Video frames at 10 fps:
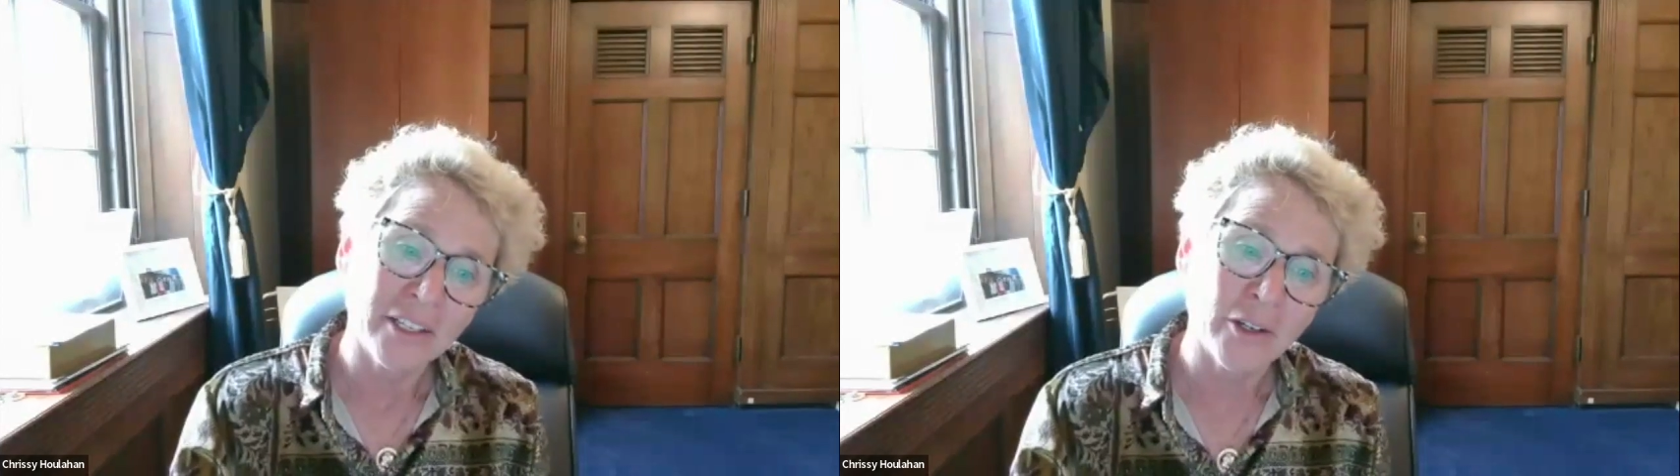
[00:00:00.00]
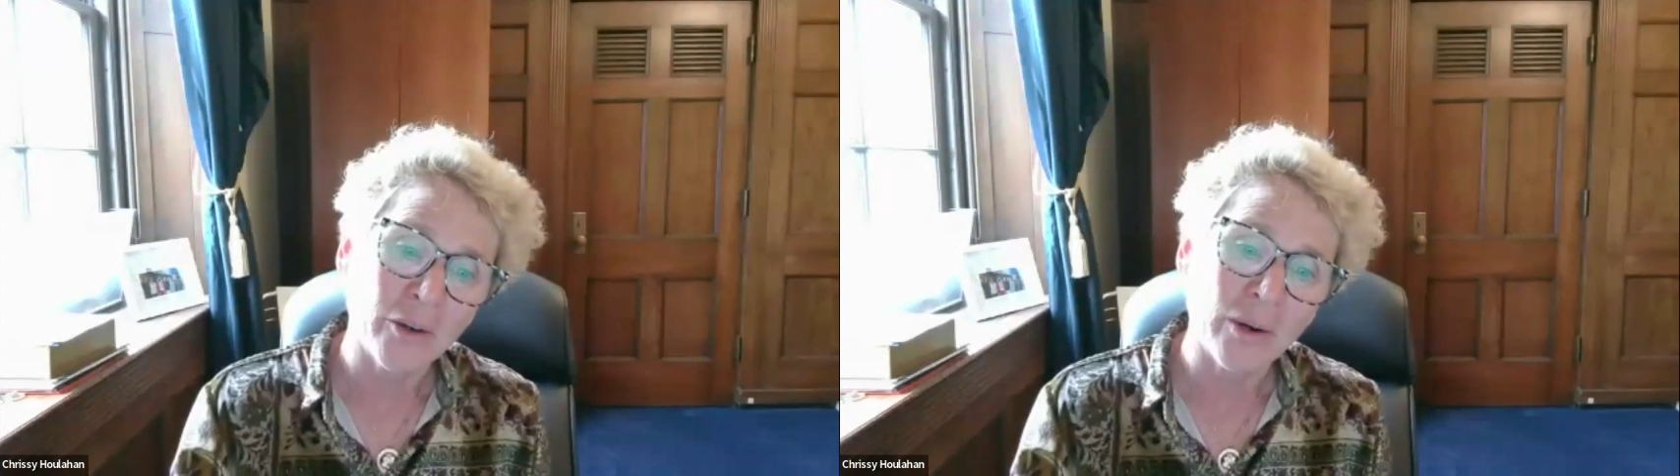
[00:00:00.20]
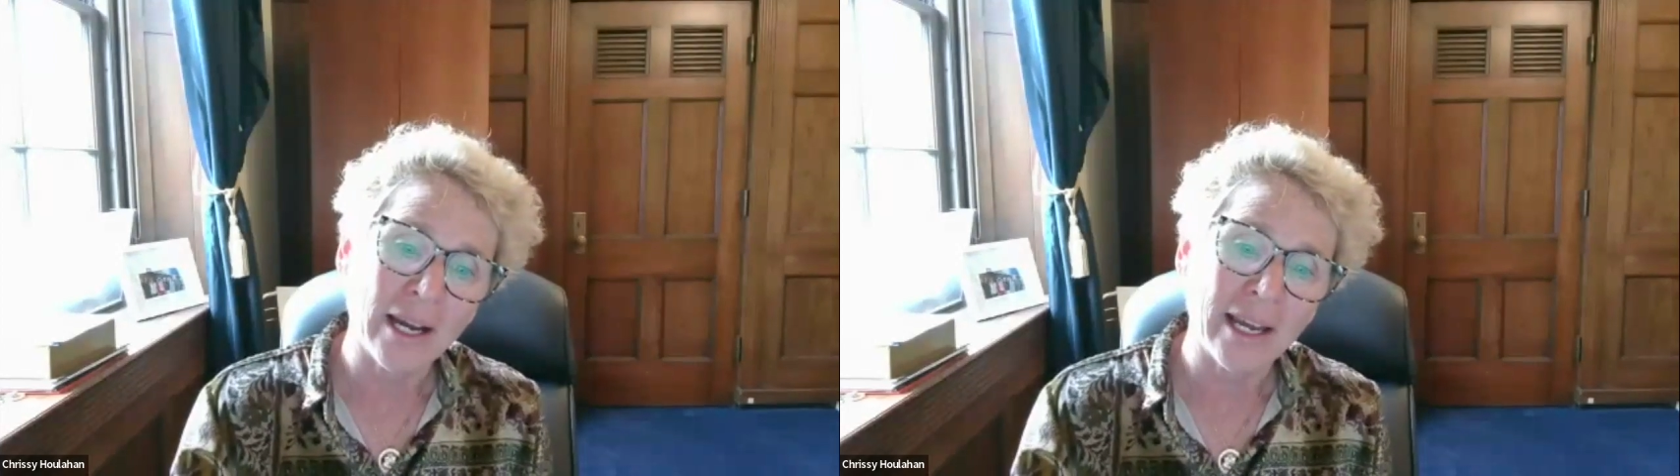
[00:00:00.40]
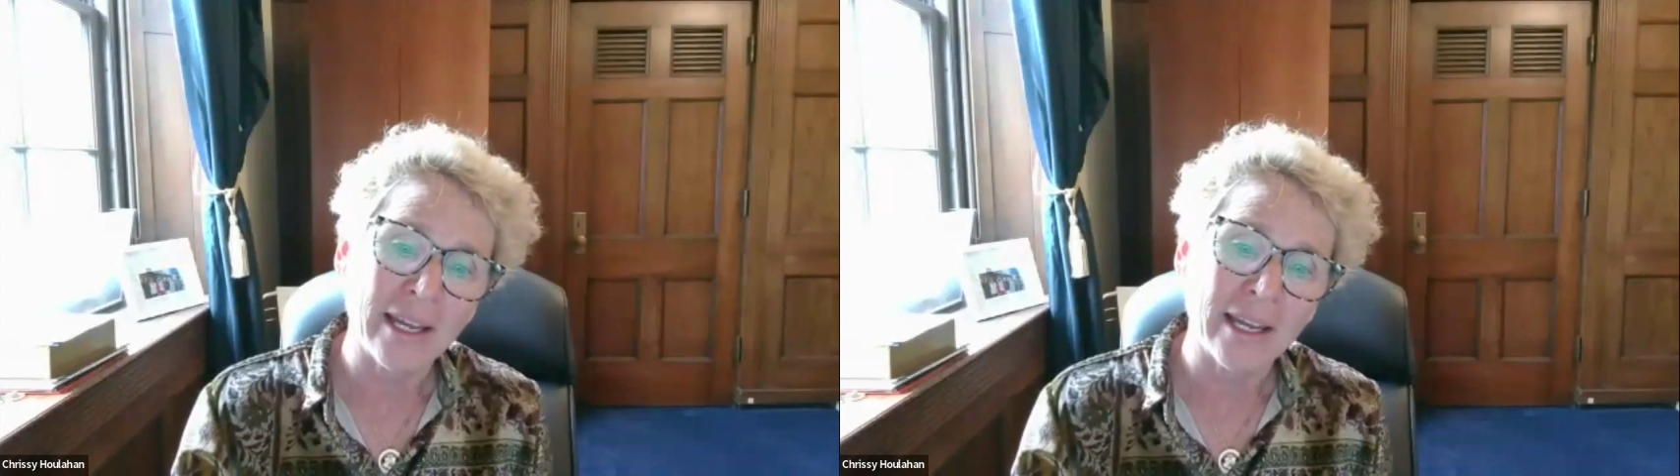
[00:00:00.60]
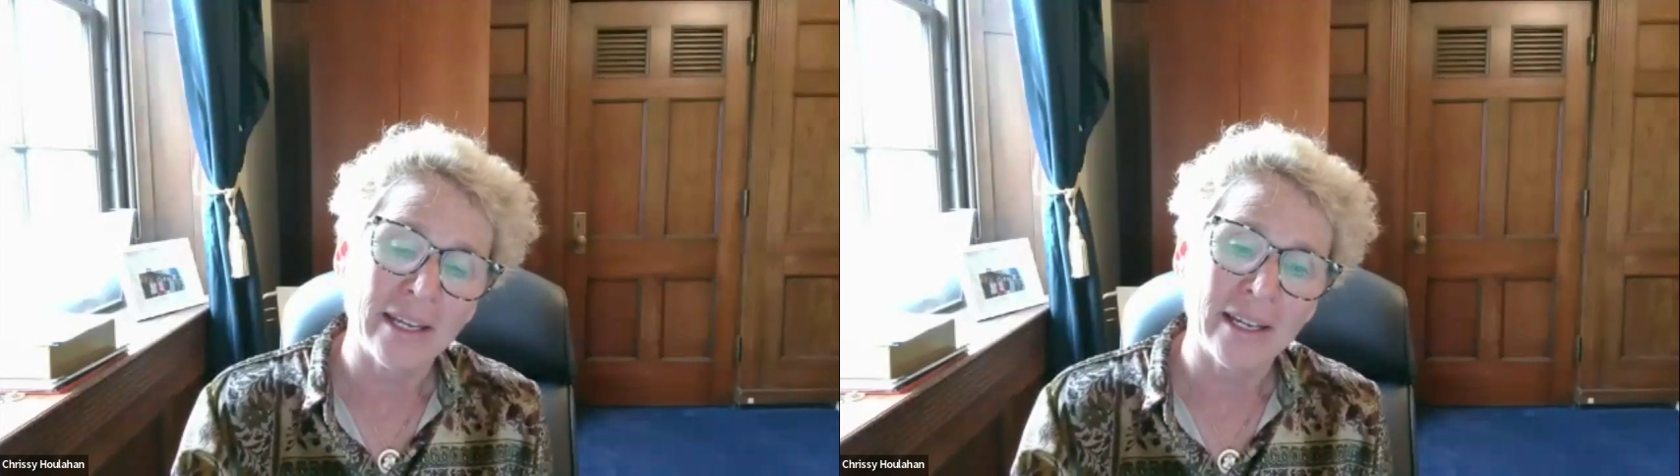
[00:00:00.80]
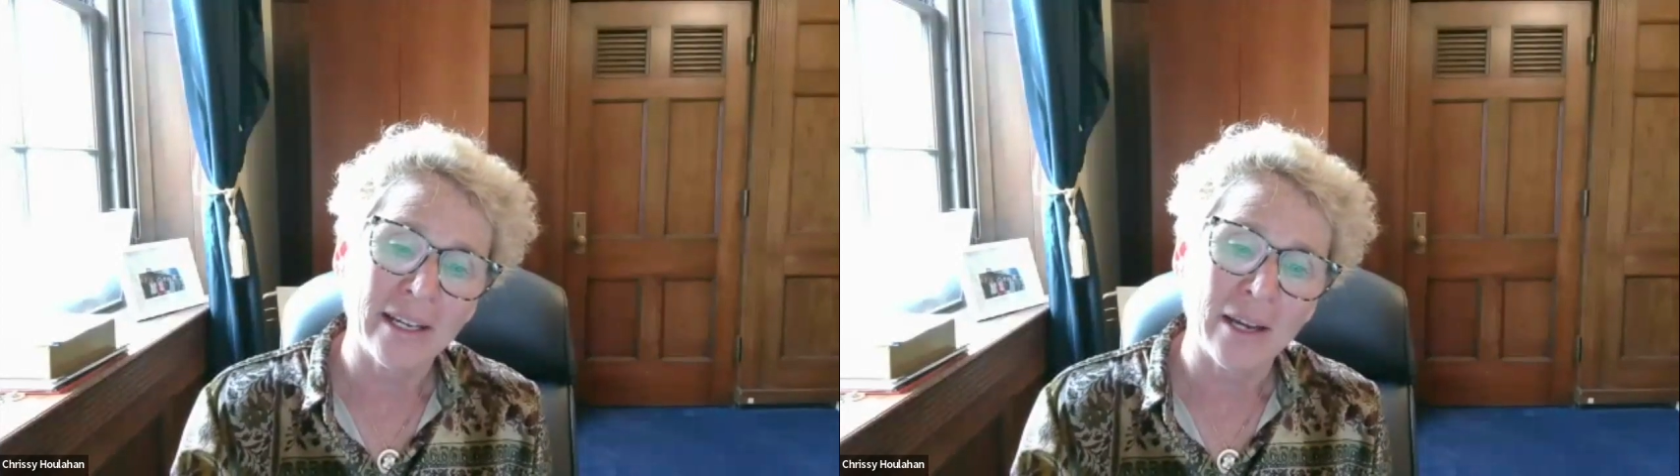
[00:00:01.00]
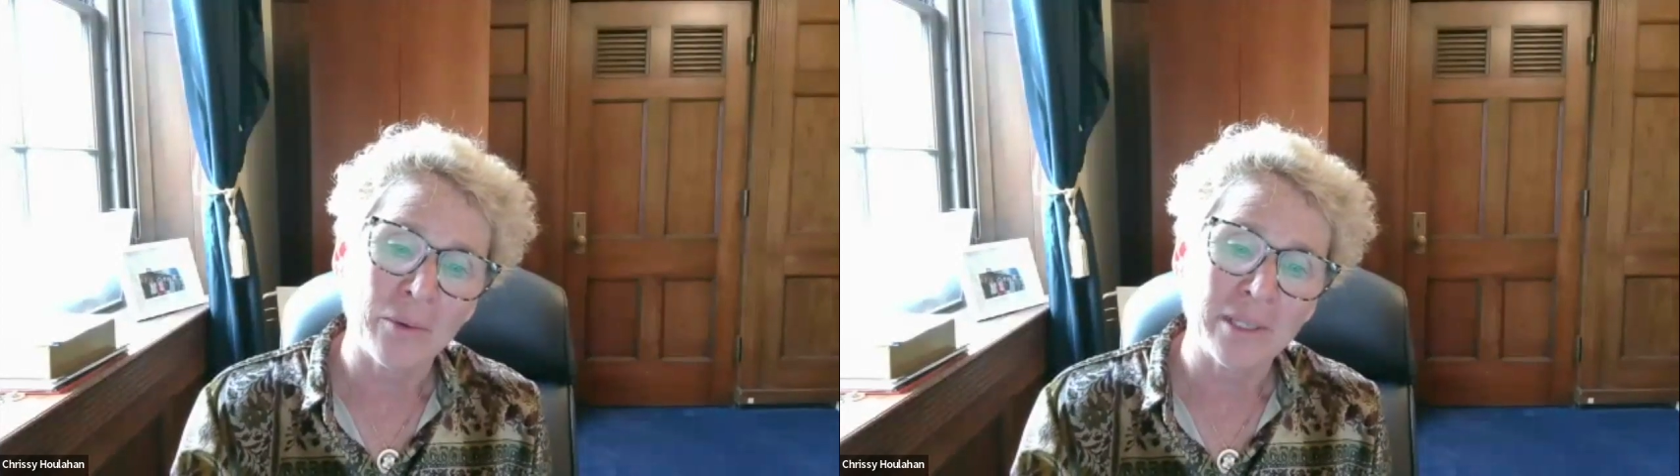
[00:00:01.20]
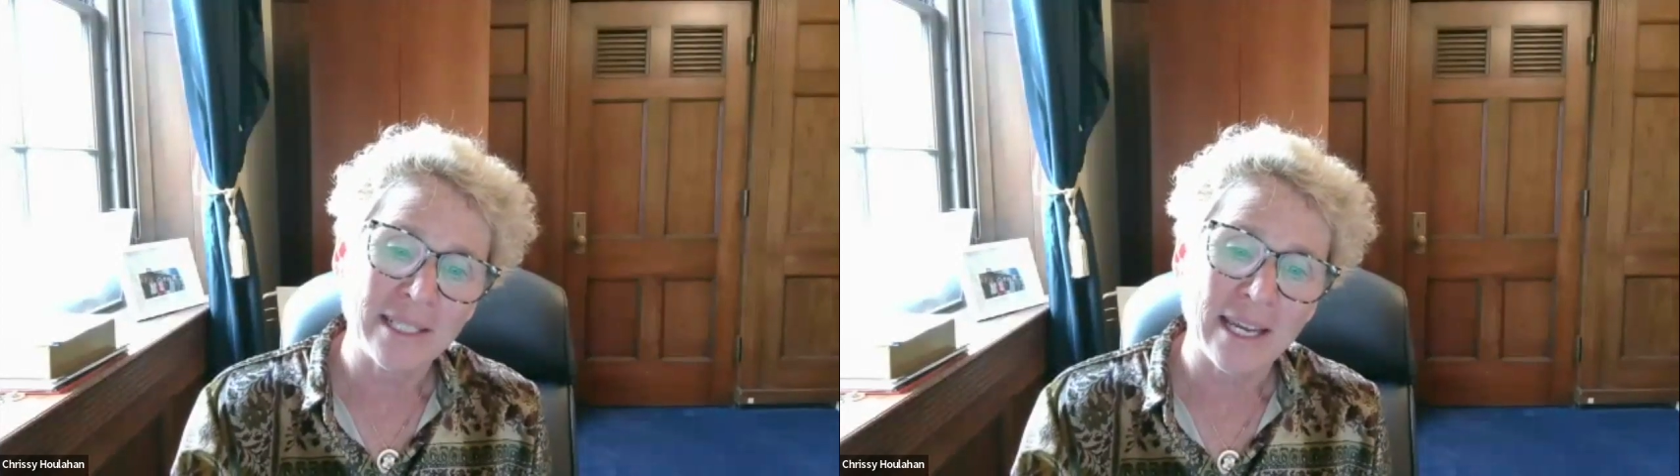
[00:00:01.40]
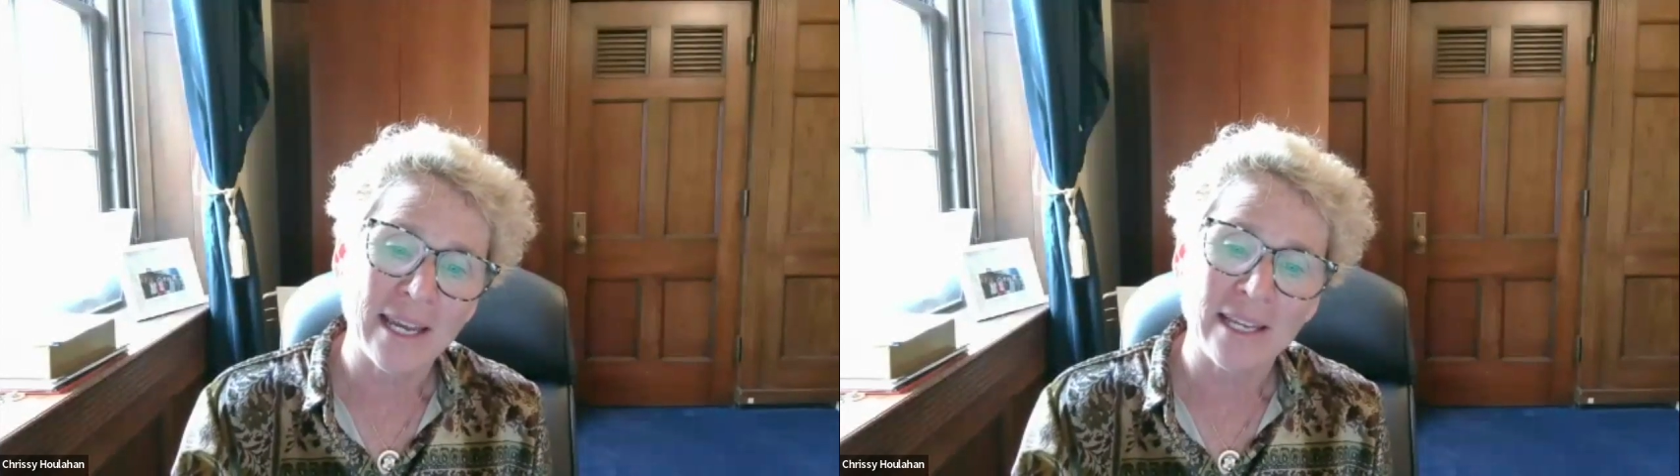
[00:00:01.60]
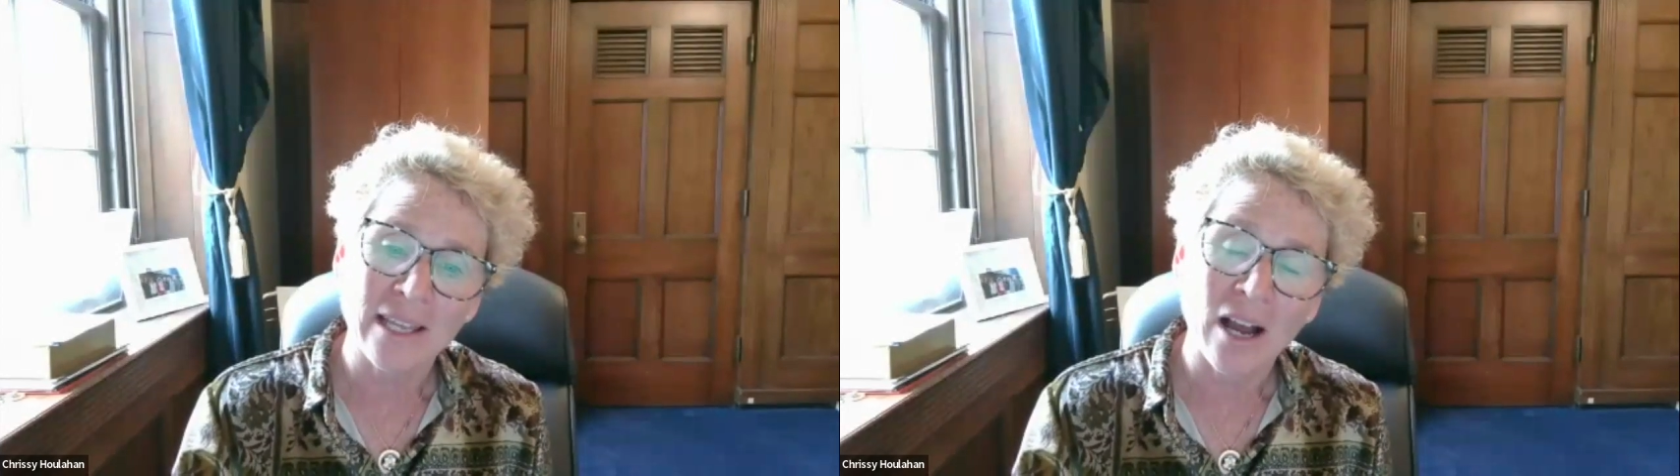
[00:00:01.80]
I would say